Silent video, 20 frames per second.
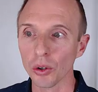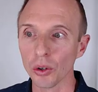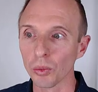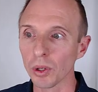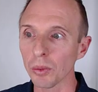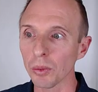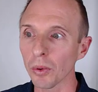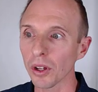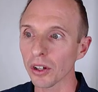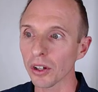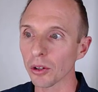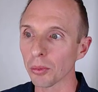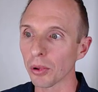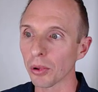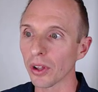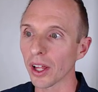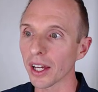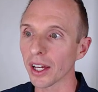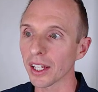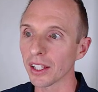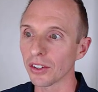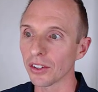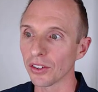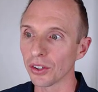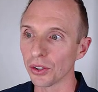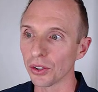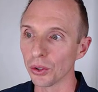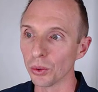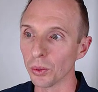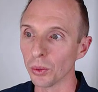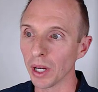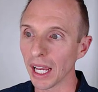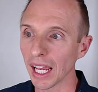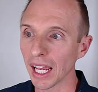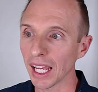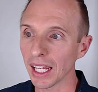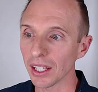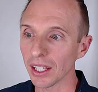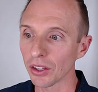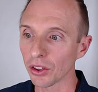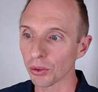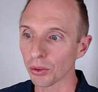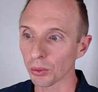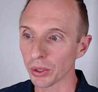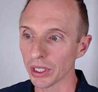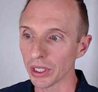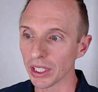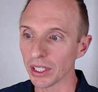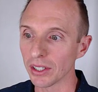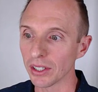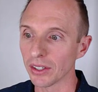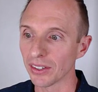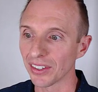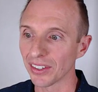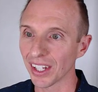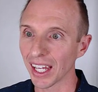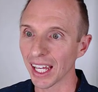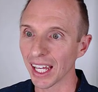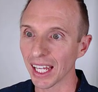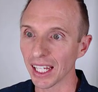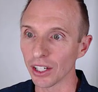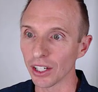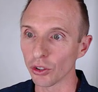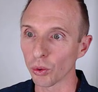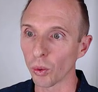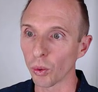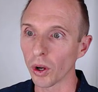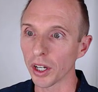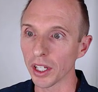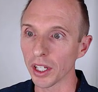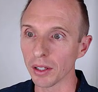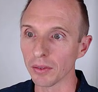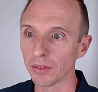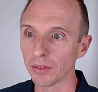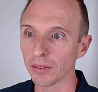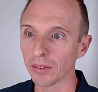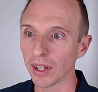we want to apply it to A3 to A20.